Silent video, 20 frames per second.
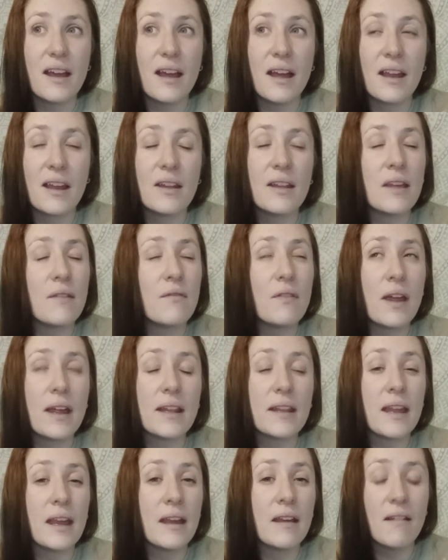and they've
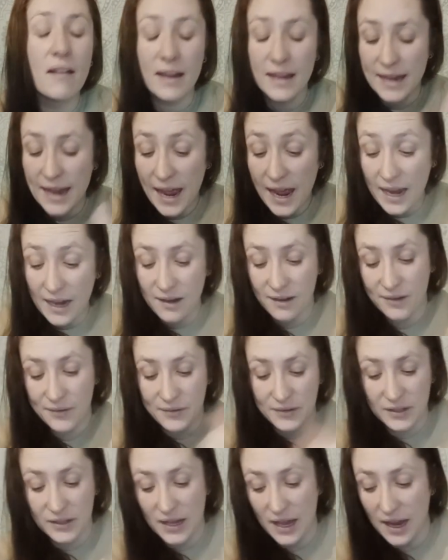like they again
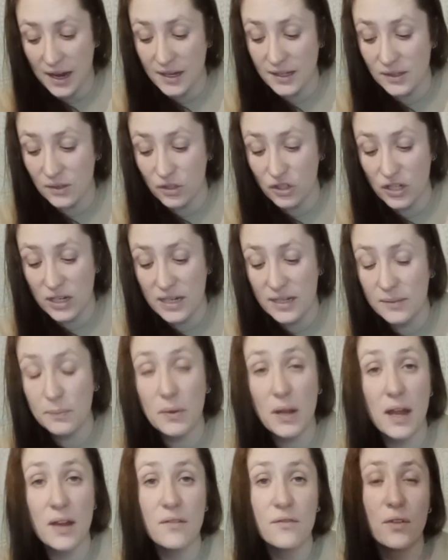okay so she's
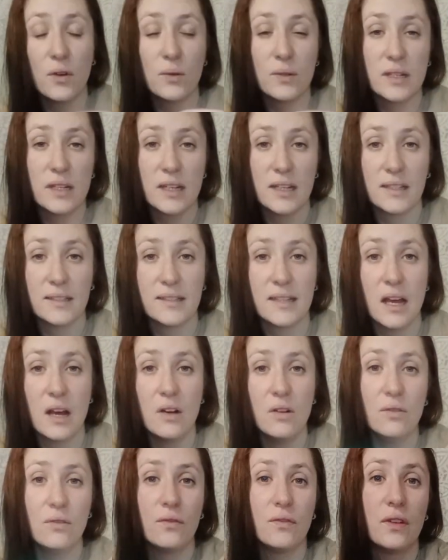blindfolded
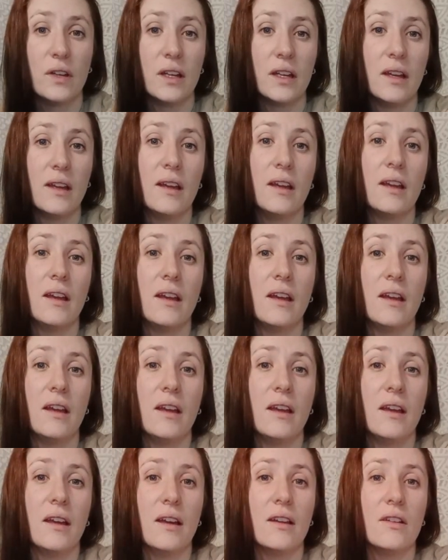herself
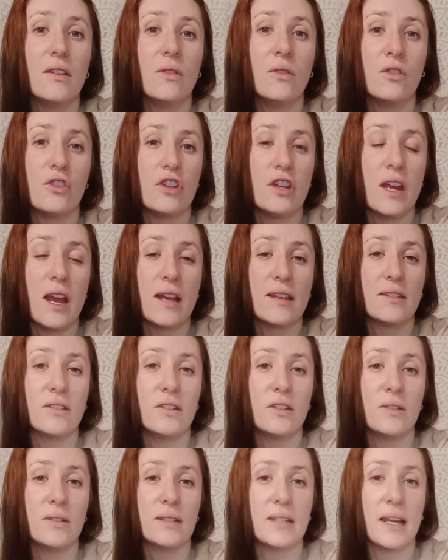all she has
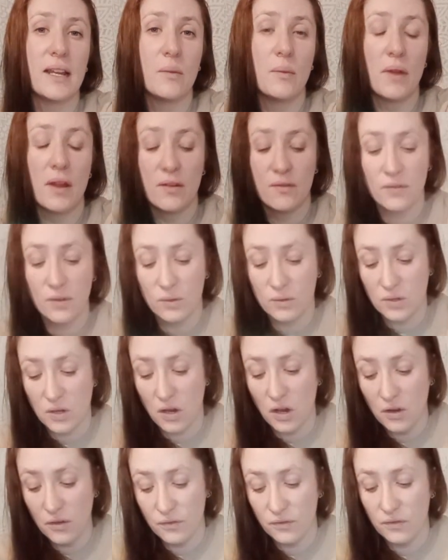to do is take the blindfold
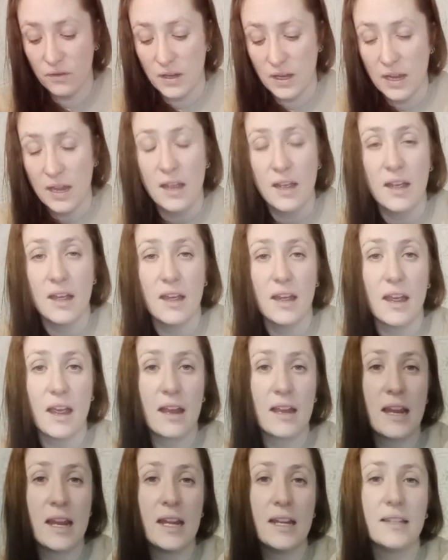off
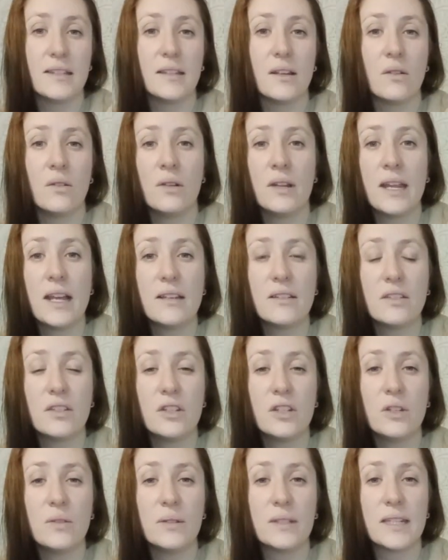and he's all he has
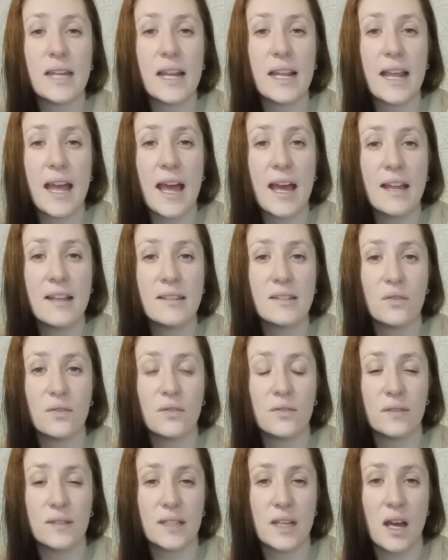to do is take the hands
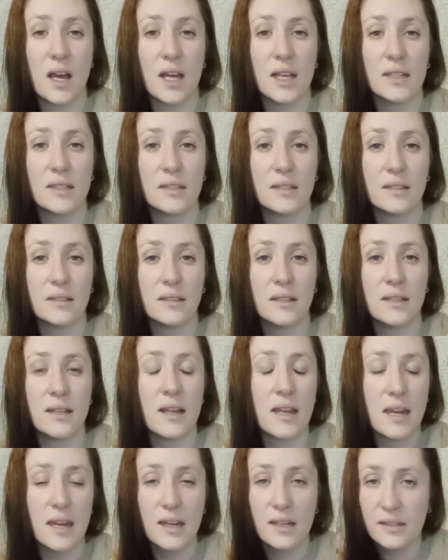off of his eyes and
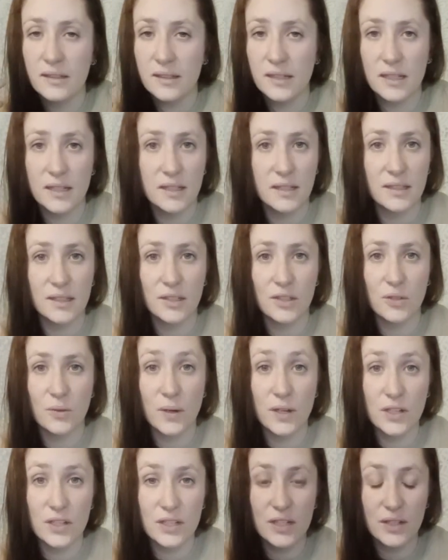then he can see the
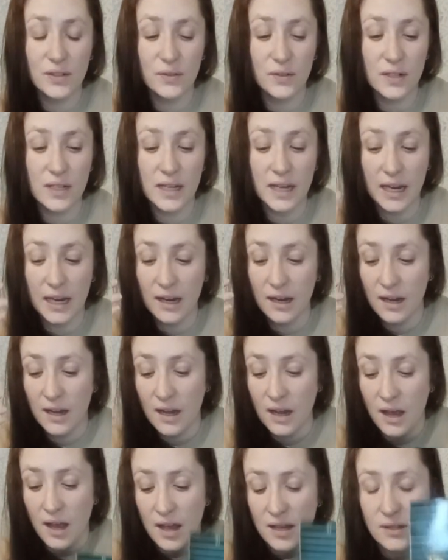situation differently
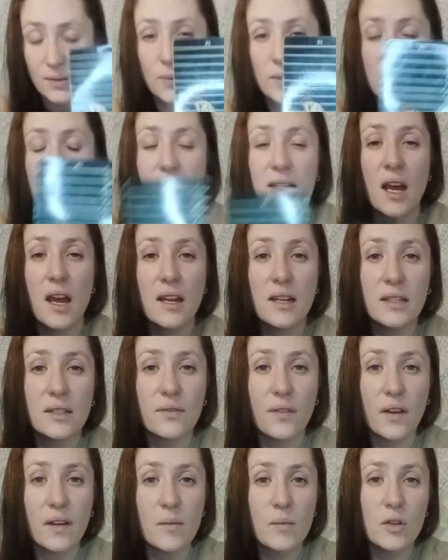so this card
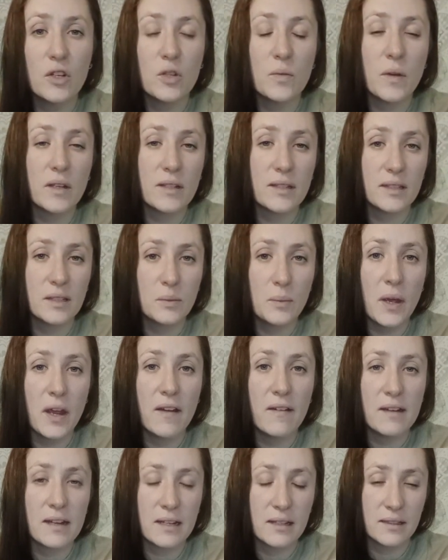is very much about
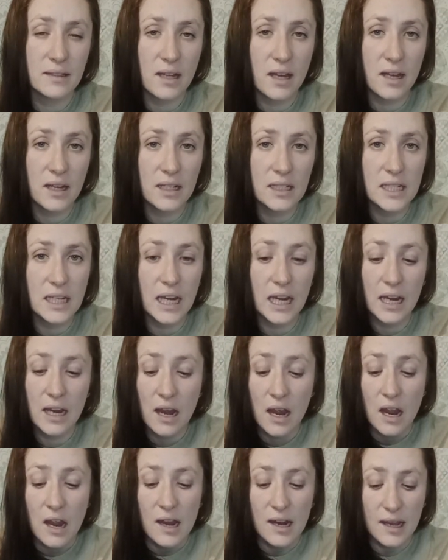despair and
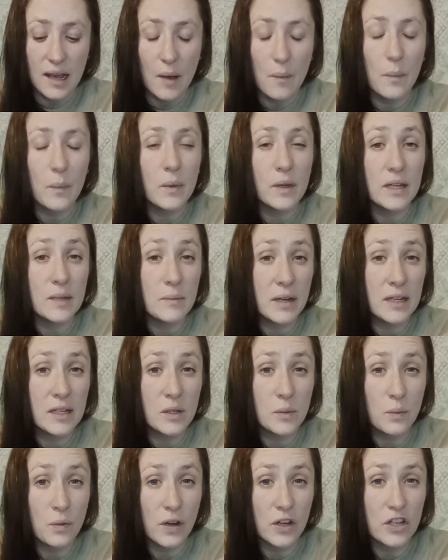anxiety it can mean
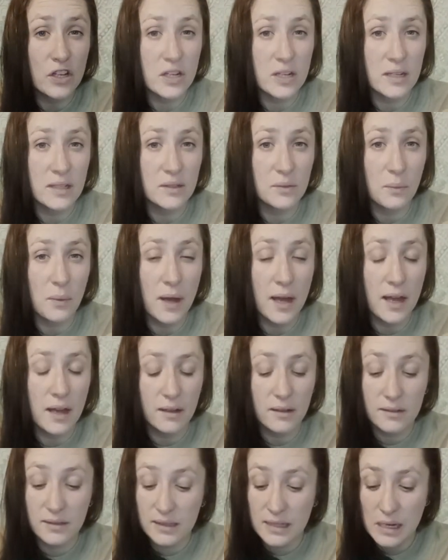depression as
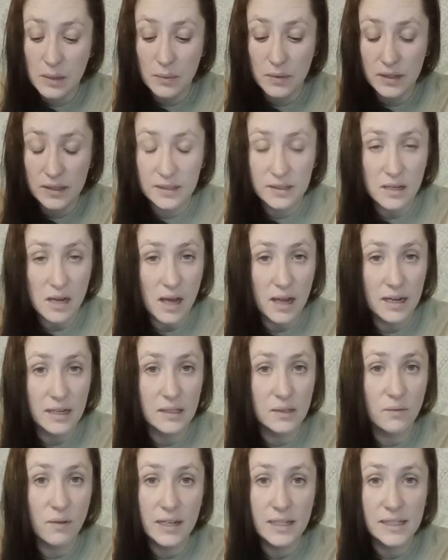well sleepless
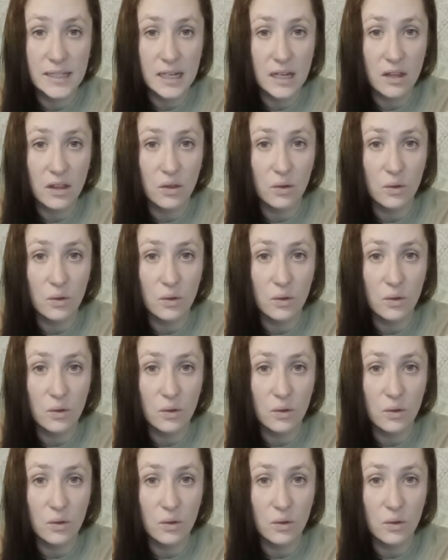nights racing